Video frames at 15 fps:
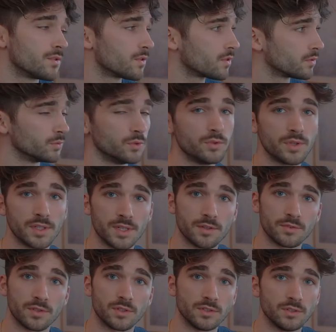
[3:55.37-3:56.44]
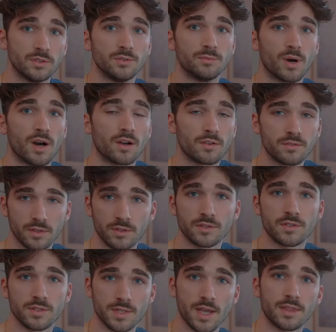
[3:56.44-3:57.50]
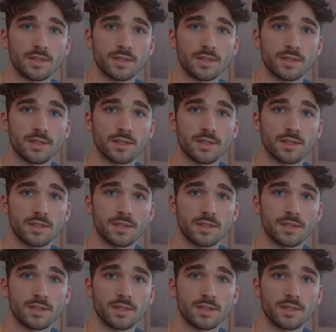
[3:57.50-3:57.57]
through the different uBACCH filters at